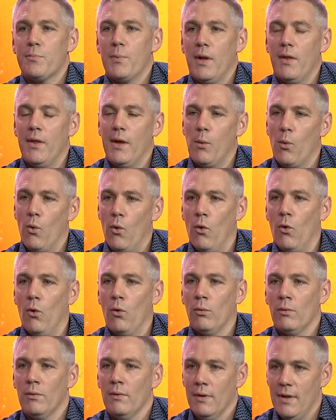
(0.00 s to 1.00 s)
but I think we're
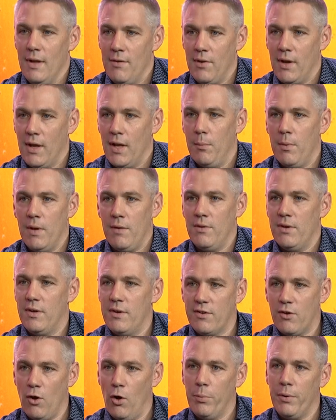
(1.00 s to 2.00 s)
all living in a bit of a
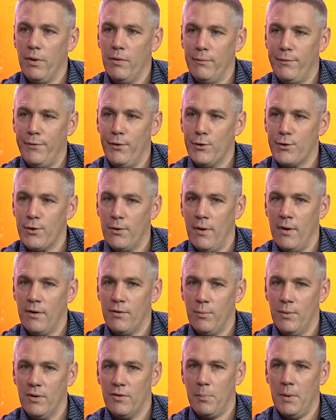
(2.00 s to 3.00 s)
dystopian future
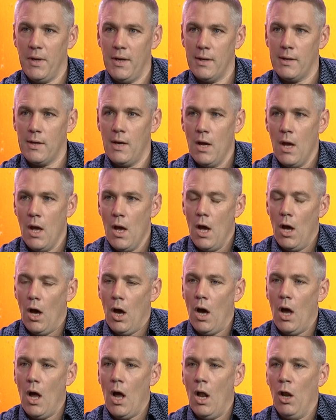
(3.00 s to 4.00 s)
as we speak.
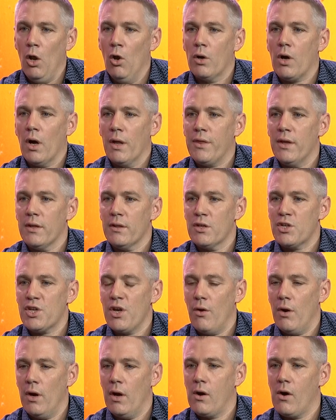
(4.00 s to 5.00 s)
Look, I think the
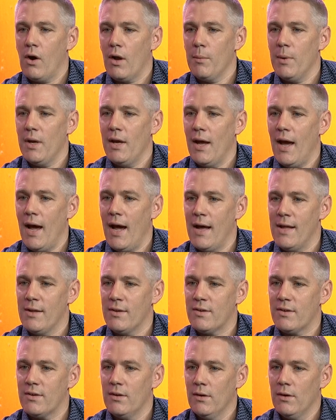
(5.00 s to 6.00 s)
sharing economy
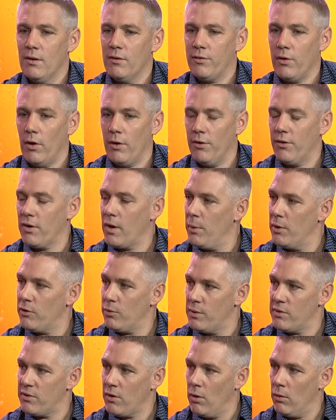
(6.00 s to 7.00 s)
has started to come
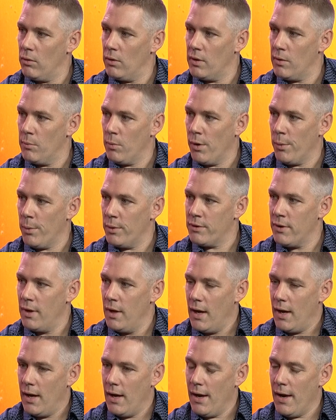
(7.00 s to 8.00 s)
into its own at the moment.
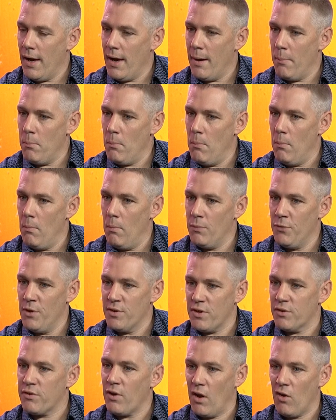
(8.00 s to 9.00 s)
There's
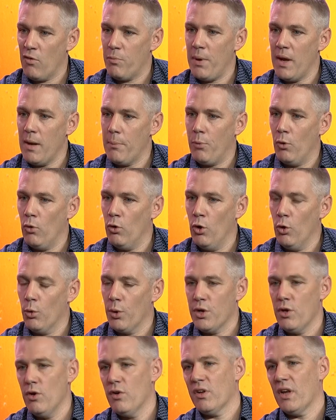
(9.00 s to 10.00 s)
a ton of people who are
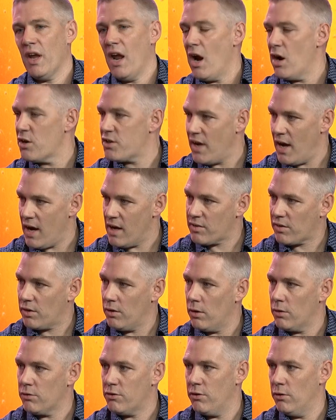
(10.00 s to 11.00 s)
using
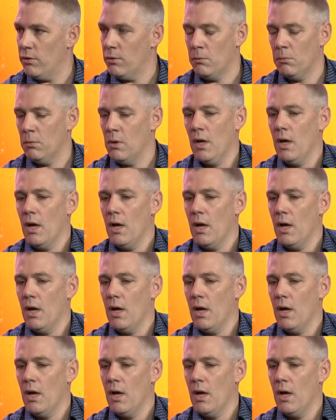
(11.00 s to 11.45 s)
Airtasker to